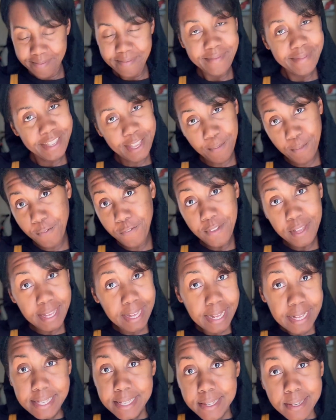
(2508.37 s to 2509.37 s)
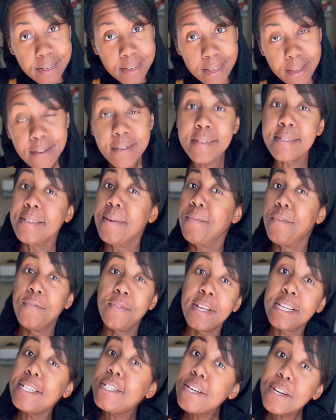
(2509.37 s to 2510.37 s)
some of your yeast in here, some of
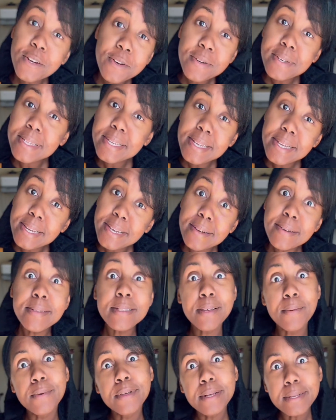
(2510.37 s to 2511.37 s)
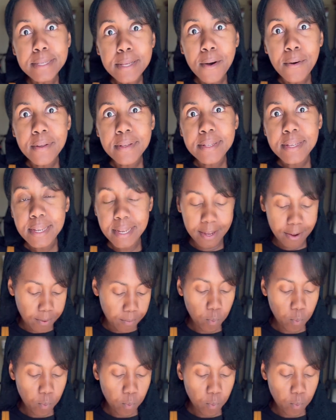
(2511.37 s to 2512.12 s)
your sugar is in here, some of your salt is in here.